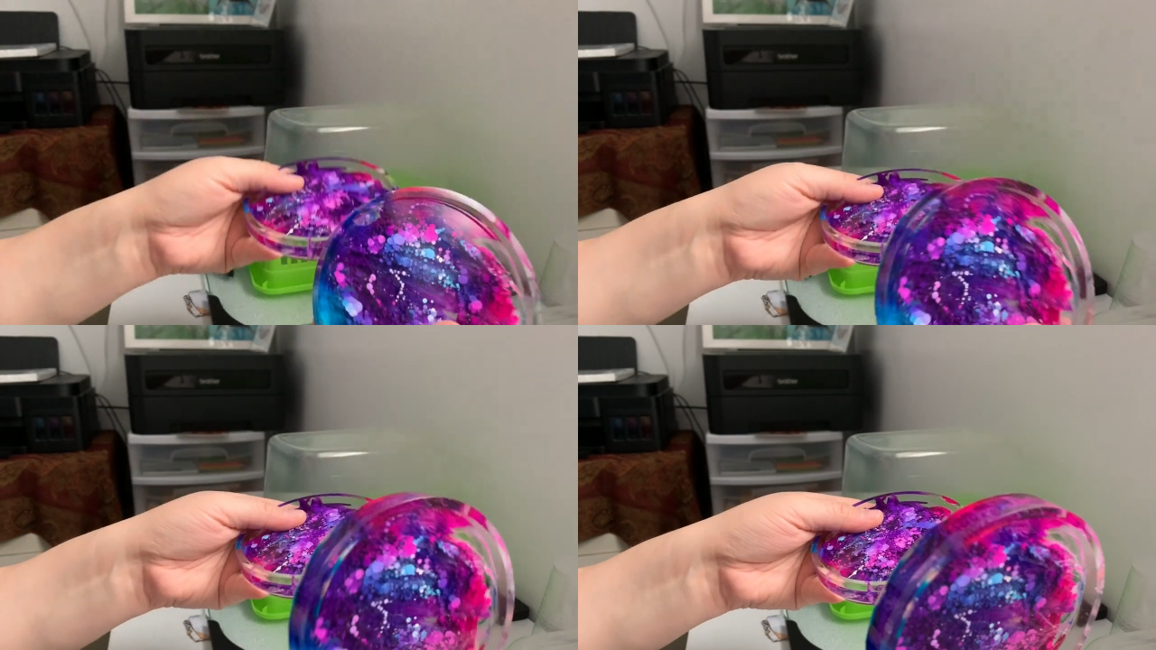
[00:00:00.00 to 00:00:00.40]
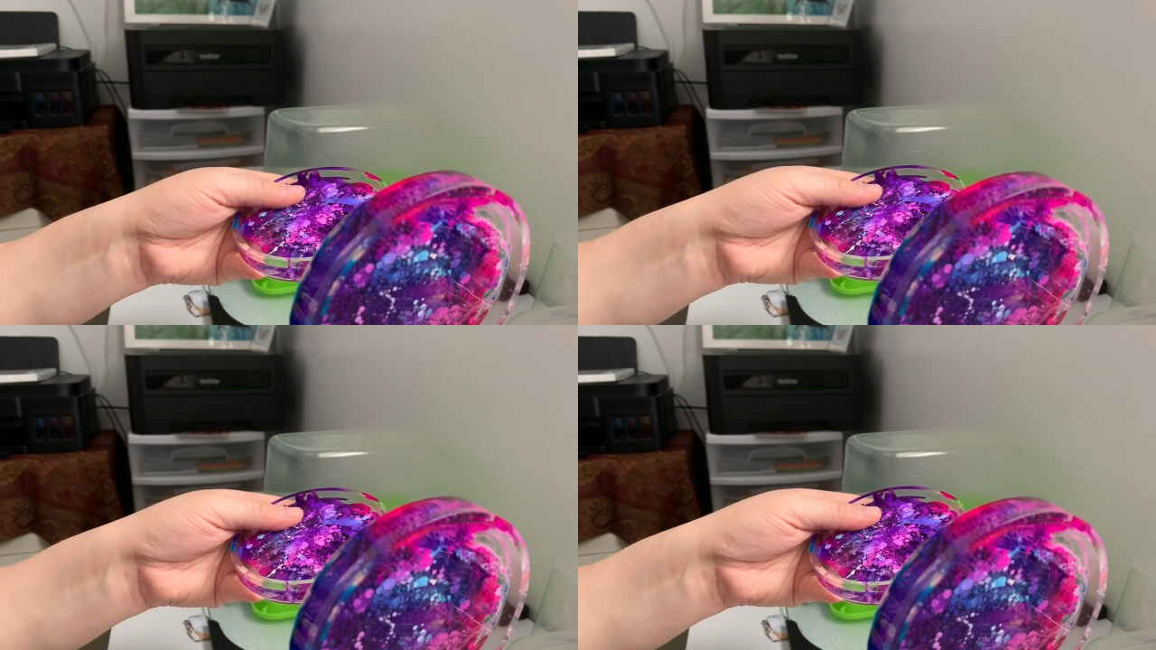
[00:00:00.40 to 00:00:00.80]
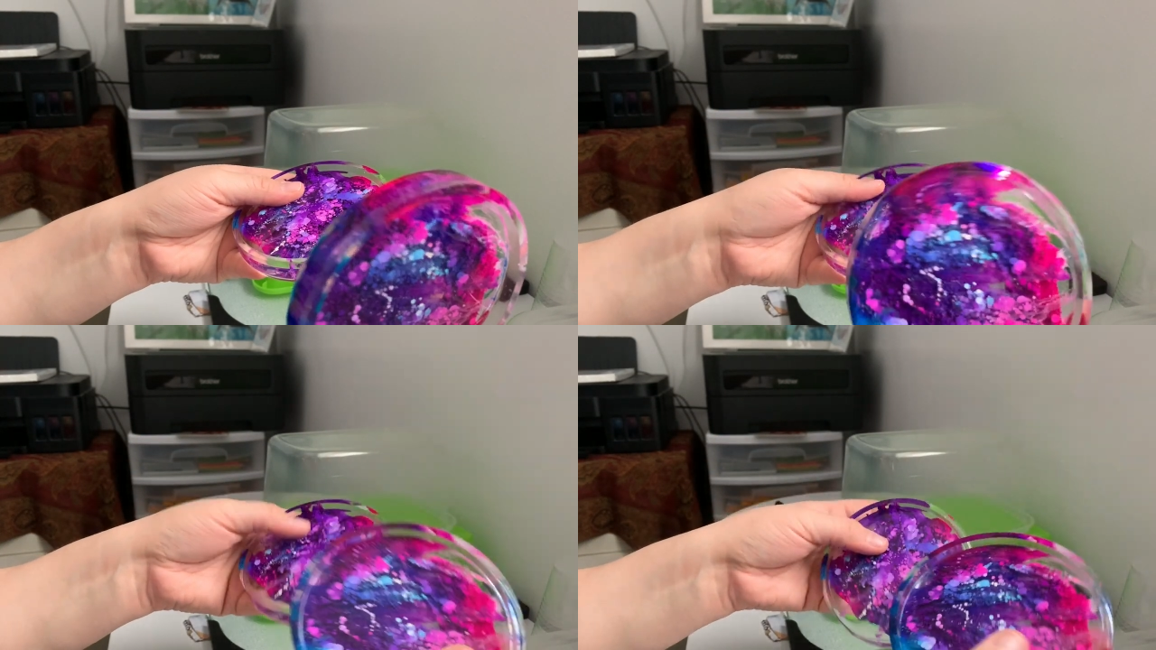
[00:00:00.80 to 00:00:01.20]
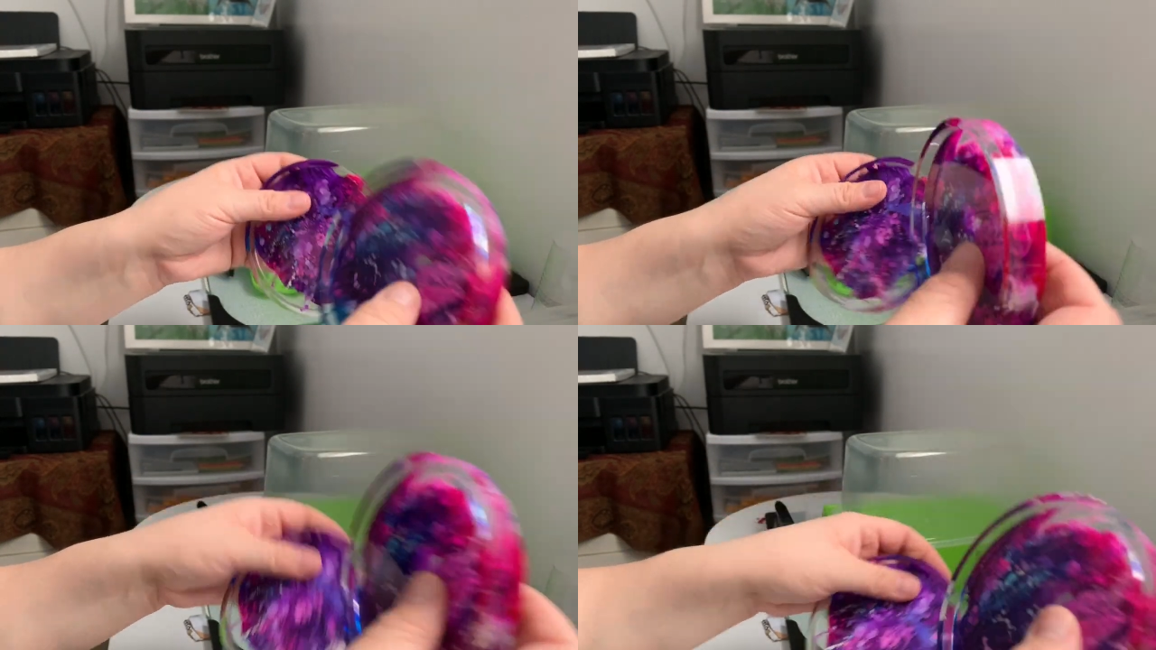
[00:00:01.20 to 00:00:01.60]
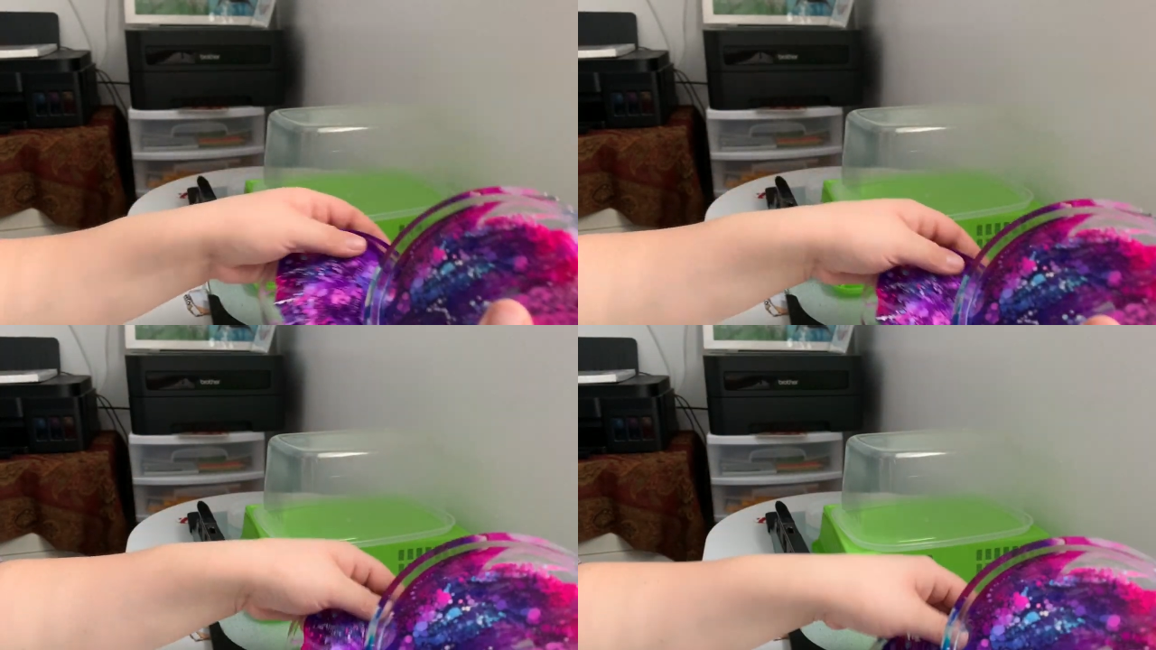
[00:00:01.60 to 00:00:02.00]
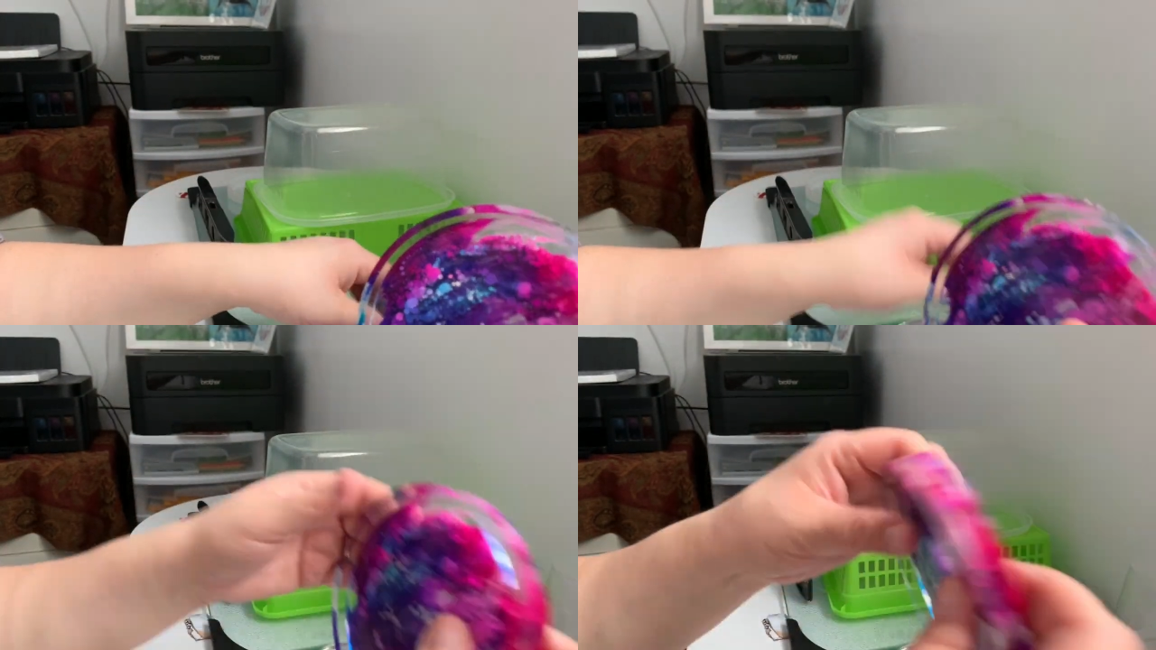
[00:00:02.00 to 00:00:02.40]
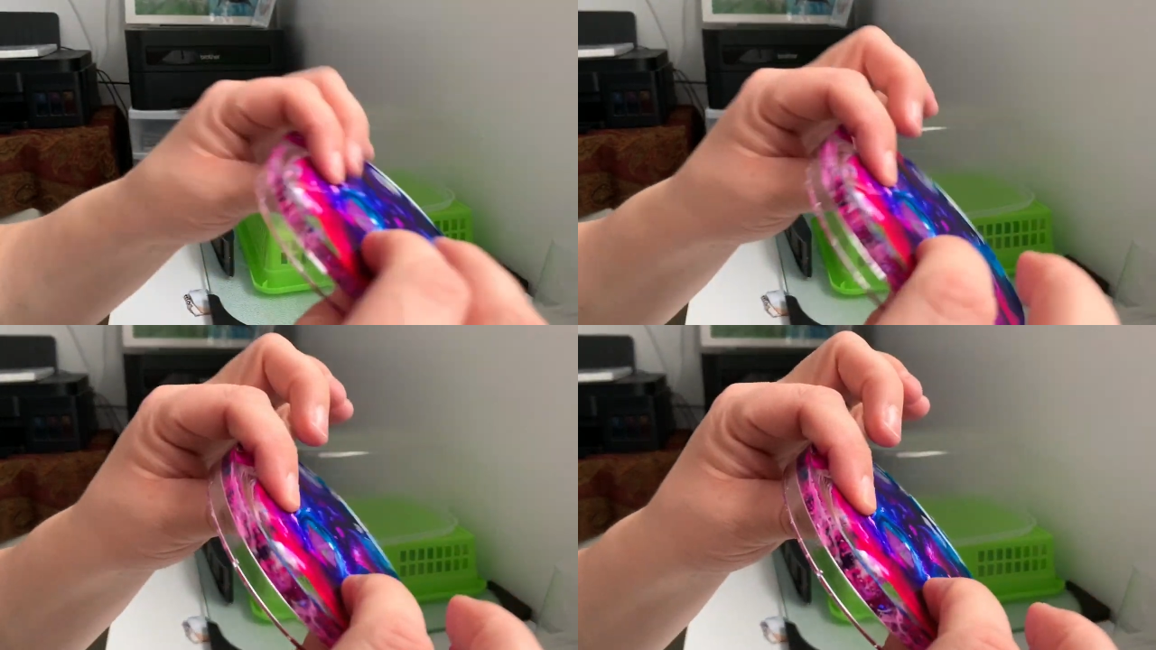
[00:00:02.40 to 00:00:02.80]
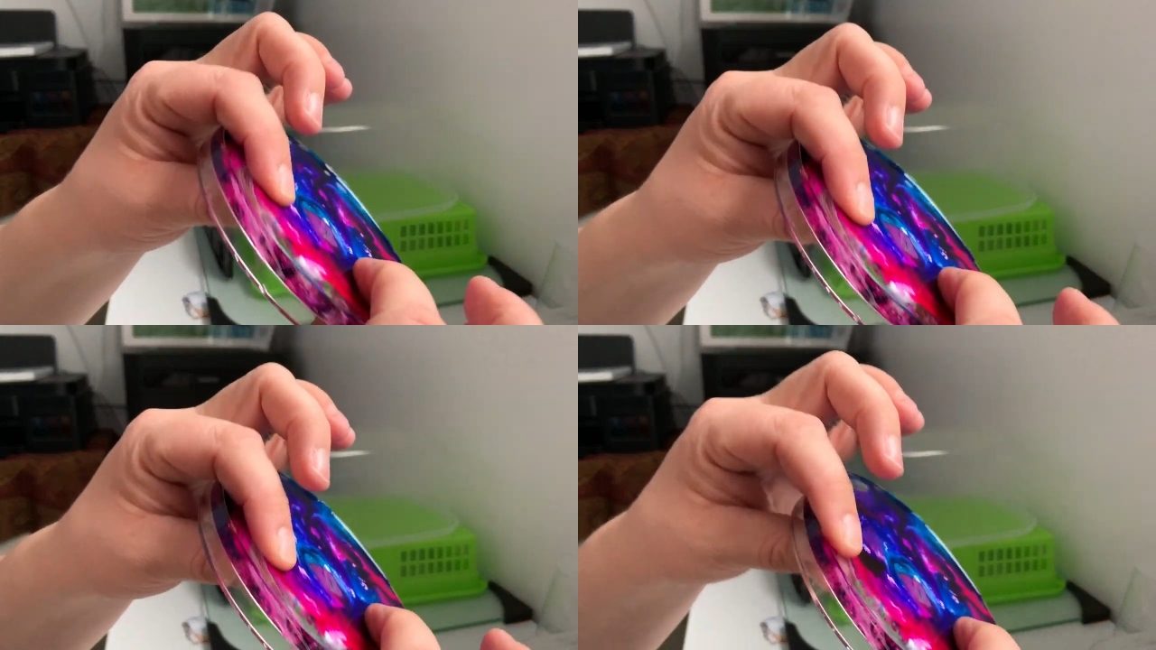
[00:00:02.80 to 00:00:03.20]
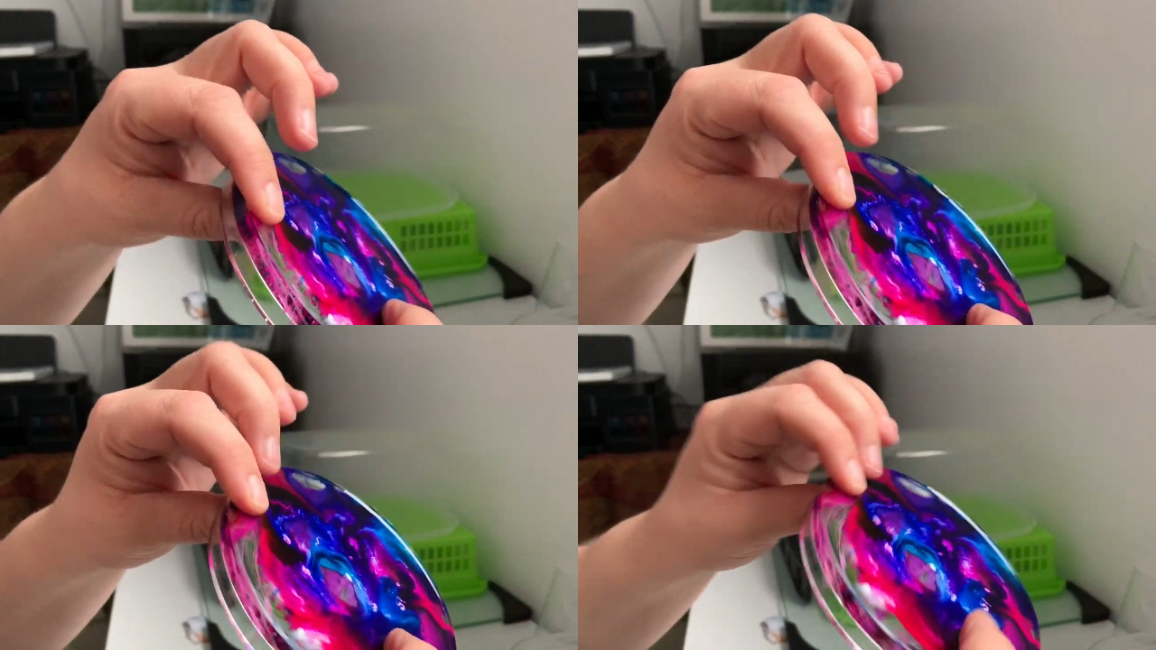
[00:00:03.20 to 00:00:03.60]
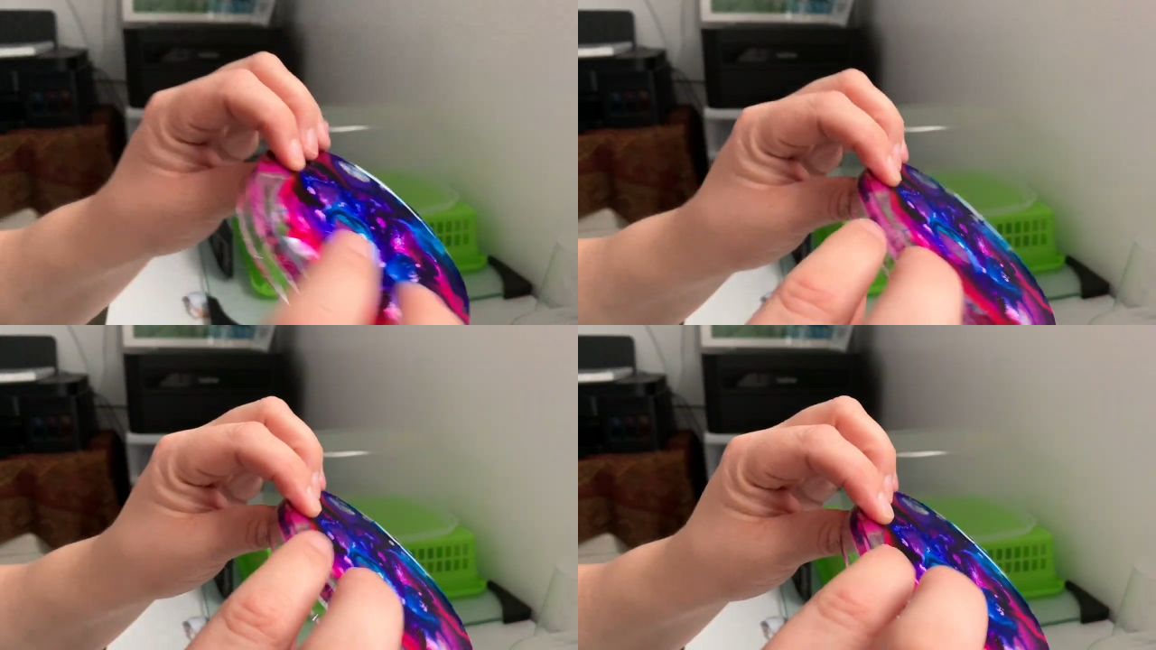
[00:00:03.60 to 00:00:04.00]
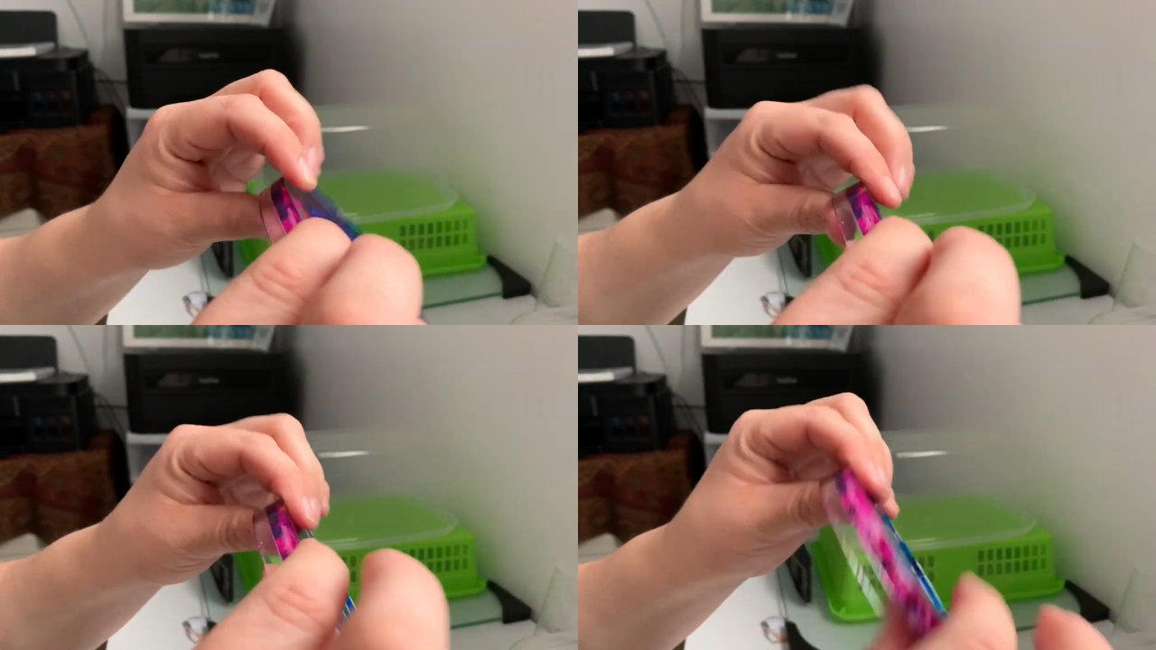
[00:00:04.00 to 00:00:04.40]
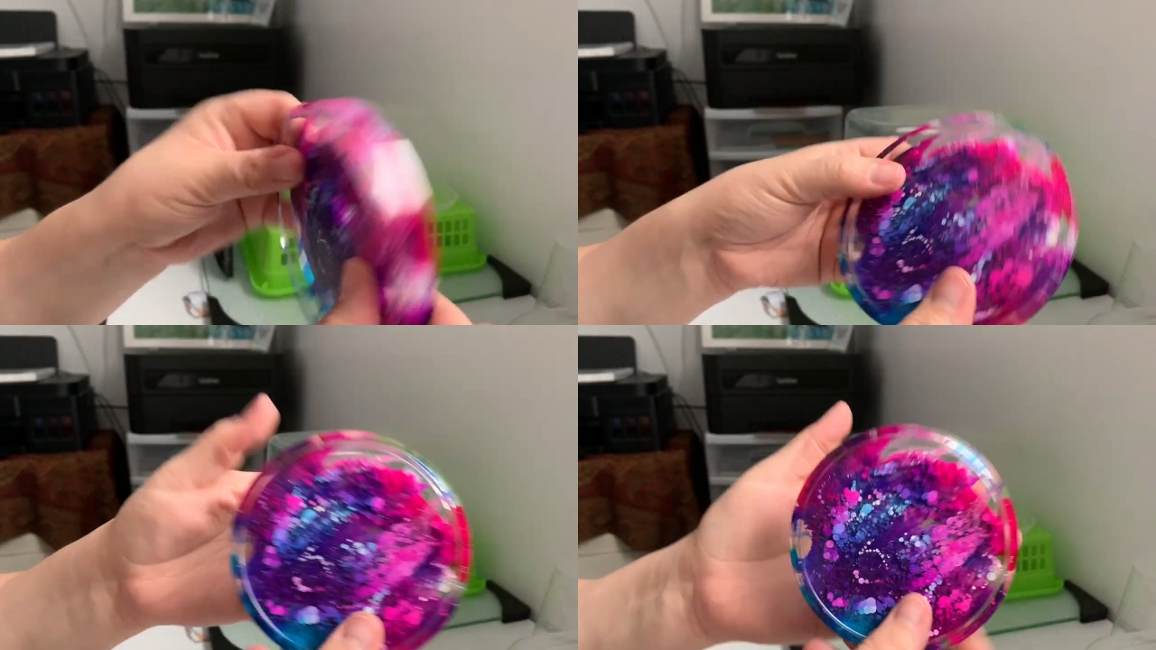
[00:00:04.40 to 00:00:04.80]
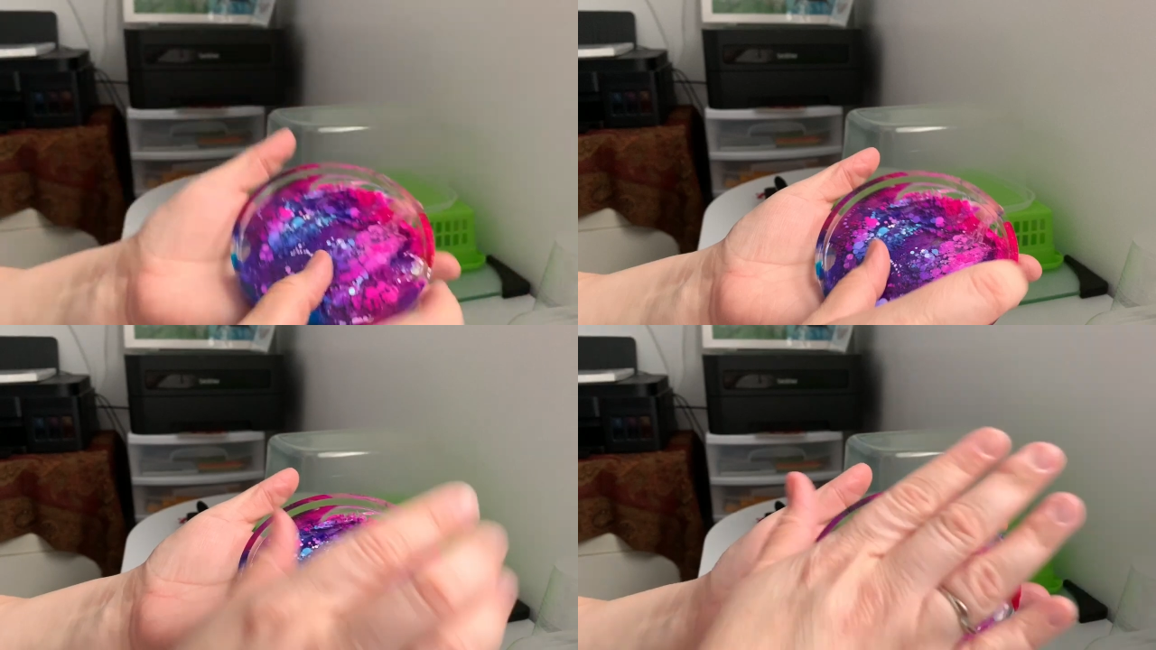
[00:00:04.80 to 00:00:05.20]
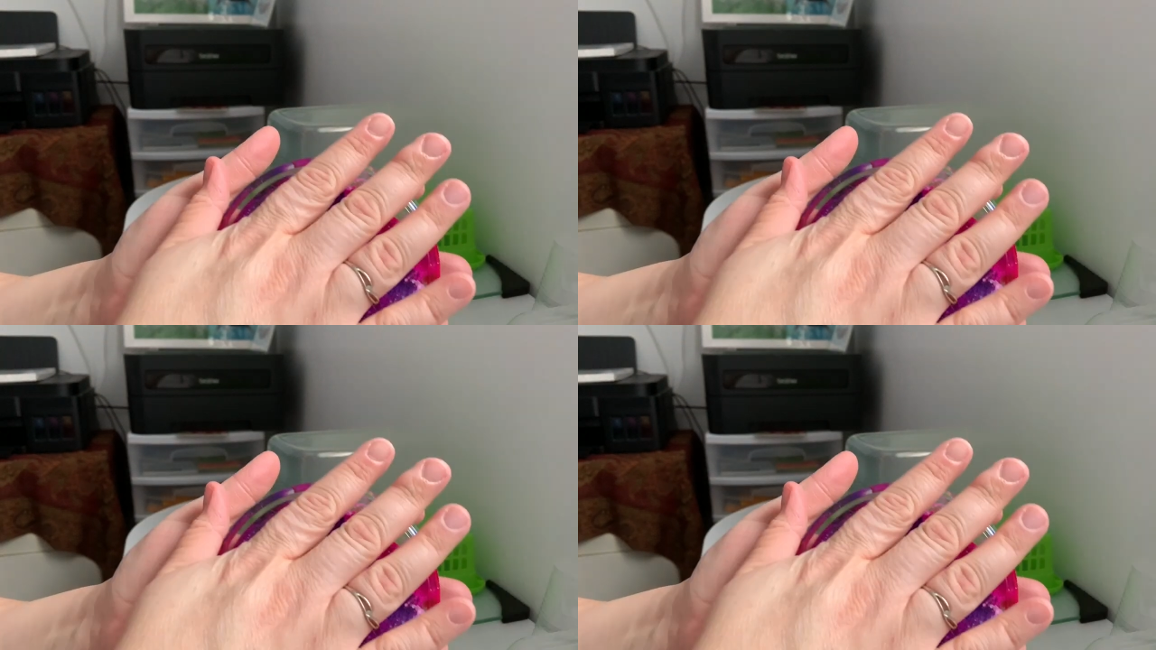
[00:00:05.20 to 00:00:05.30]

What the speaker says: [unreadable: no face in view]